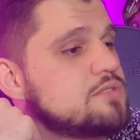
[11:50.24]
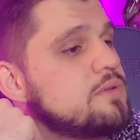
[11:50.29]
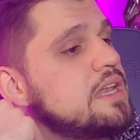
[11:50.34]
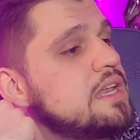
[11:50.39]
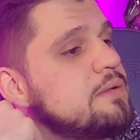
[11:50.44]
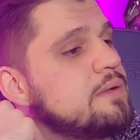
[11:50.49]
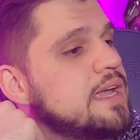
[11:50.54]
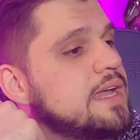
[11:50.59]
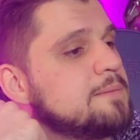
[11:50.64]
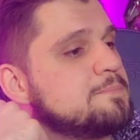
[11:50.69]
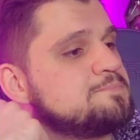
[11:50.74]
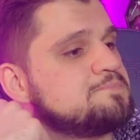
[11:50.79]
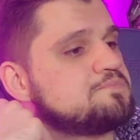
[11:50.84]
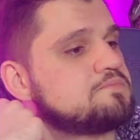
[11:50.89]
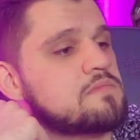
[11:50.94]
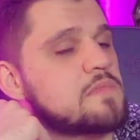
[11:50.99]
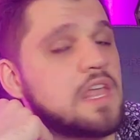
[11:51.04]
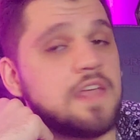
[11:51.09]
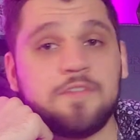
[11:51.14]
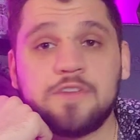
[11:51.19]
So anyway,
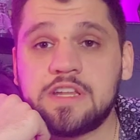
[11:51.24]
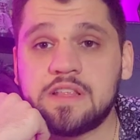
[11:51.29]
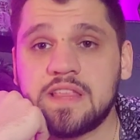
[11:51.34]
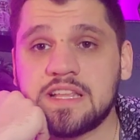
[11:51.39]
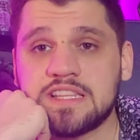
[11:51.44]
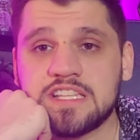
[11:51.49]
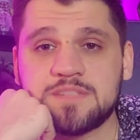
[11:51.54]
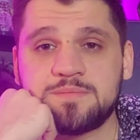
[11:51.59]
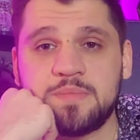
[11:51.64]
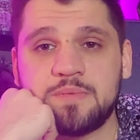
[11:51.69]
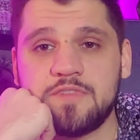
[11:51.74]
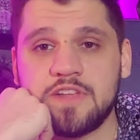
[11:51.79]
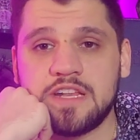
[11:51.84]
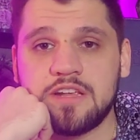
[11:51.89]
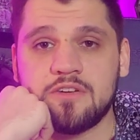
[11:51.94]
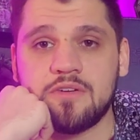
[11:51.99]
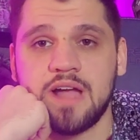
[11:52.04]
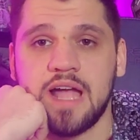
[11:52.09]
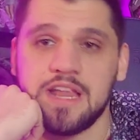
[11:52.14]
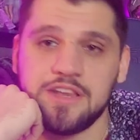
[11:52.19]
if you did like this
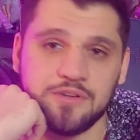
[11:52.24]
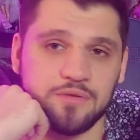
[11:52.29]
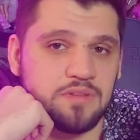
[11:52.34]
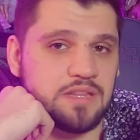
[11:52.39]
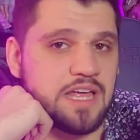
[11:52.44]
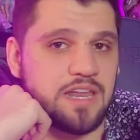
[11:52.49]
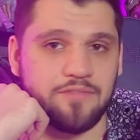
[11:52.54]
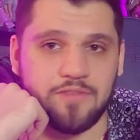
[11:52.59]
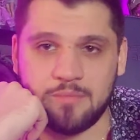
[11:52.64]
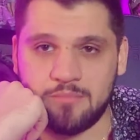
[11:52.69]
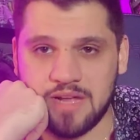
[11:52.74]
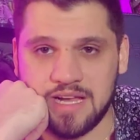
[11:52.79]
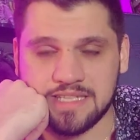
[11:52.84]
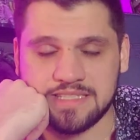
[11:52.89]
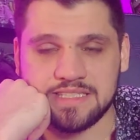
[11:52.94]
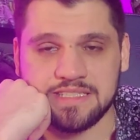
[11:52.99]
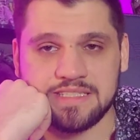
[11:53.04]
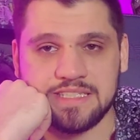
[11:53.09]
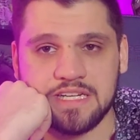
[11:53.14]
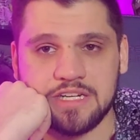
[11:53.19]
video, I do a lot of
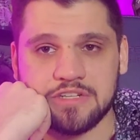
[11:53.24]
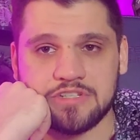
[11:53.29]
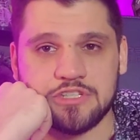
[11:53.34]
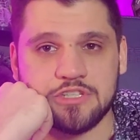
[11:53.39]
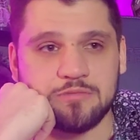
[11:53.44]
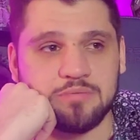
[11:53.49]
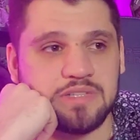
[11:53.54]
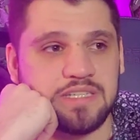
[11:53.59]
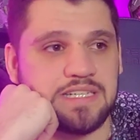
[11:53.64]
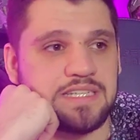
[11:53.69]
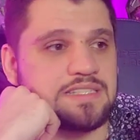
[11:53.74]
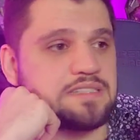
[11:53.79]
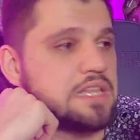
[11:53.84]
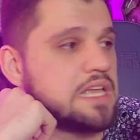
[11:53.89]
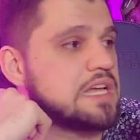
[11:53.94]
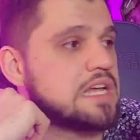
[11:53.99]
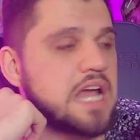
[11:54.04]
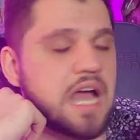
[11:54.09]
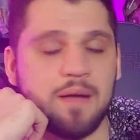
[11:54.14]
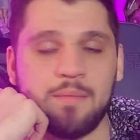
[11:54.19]
unboxings here, so please
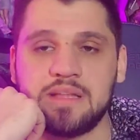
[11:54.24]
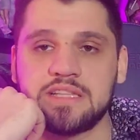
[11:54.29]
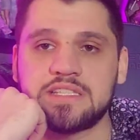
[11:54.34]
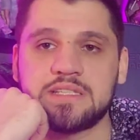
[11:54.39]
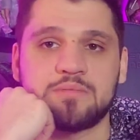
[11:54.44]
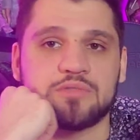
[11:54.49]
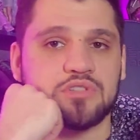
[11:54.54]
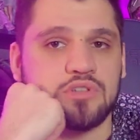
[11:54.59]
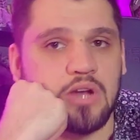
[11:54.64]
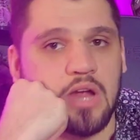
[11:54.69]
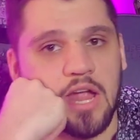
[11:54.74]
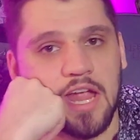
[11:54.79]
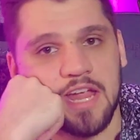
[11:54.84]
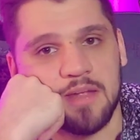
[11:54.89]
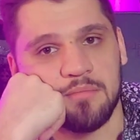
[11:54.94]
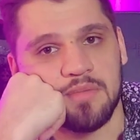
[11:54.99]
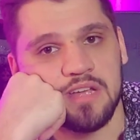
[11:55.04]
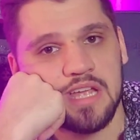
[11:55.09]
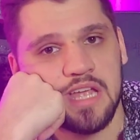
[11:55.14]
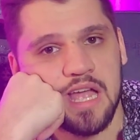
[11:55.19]
like, comment,
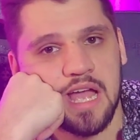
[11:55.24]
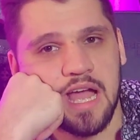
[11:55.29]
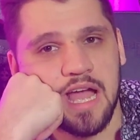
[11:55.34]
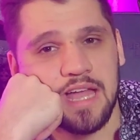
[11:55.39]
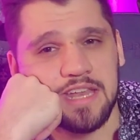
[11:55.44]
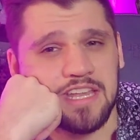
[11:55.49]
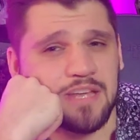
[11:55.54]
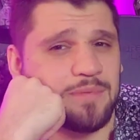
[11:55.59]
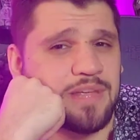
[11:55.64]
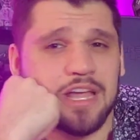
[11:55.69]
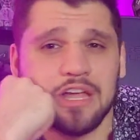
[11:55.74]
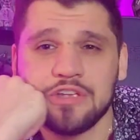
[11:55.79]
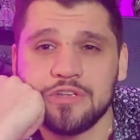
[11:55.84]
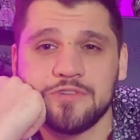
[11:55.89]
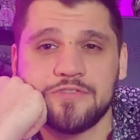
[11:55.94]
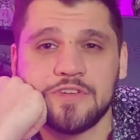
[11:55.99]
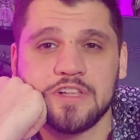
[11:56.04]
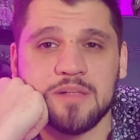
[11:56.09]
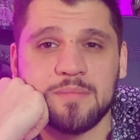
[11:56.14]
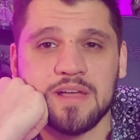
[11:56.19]
subscribe. Uh, tell me how
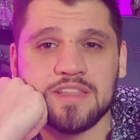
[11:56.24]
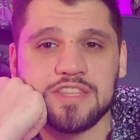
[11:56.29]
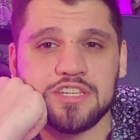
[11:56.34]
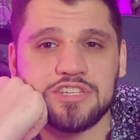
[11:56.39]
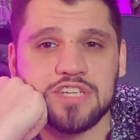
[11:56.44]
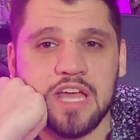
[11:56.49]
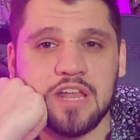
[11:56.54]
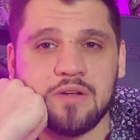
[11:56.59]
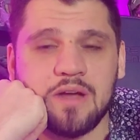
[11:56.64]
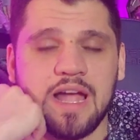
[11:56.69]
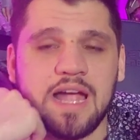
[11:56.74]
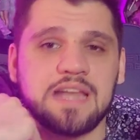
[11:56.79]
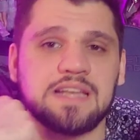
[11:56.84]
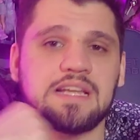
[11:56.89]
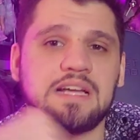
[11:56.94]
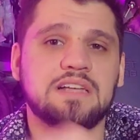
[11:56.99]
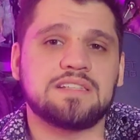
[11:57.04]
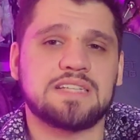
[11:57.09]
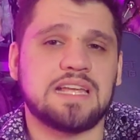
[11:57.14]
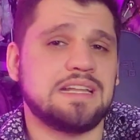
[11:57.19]
you feel about the Shadow High
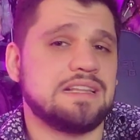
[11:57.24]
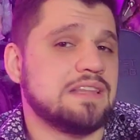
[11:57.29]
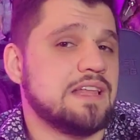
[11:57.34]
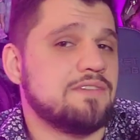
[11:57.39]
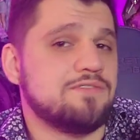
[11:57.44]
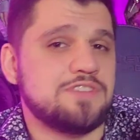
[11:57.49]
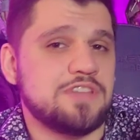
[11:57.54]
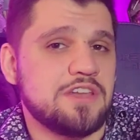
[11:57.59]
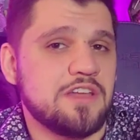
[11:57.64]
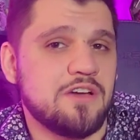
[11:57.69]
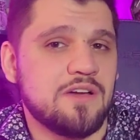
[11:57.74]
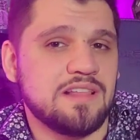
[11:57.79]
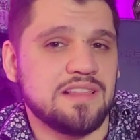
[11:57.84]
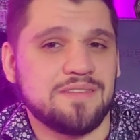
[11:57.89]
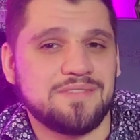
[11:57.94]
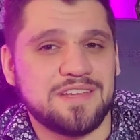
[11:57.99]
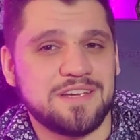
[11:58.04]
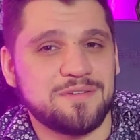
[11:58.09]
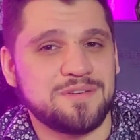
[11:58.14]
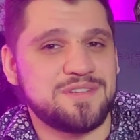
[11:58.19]
dolls. I'd love to know. I
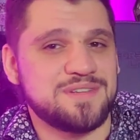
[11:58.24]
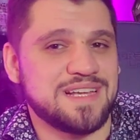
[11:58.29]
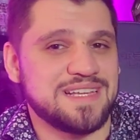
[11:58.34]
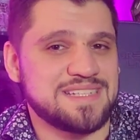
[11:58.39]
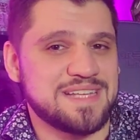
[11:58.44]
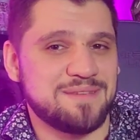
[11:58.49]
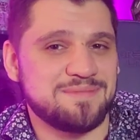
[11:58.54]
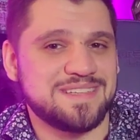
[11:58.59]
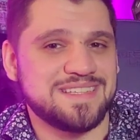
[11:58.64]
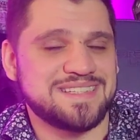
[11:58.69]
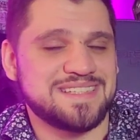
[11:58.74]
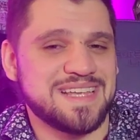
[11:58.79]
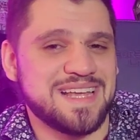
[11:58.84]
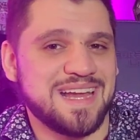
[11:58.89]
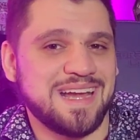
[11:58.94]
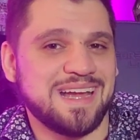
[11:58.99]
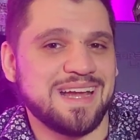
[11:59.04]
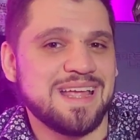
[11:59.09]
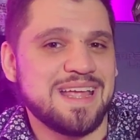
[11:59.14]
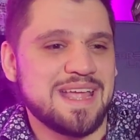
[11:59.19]
love to hear what you guys have to
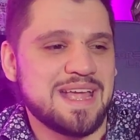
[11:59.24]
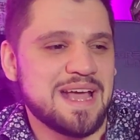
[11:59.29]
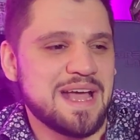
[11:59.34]
say.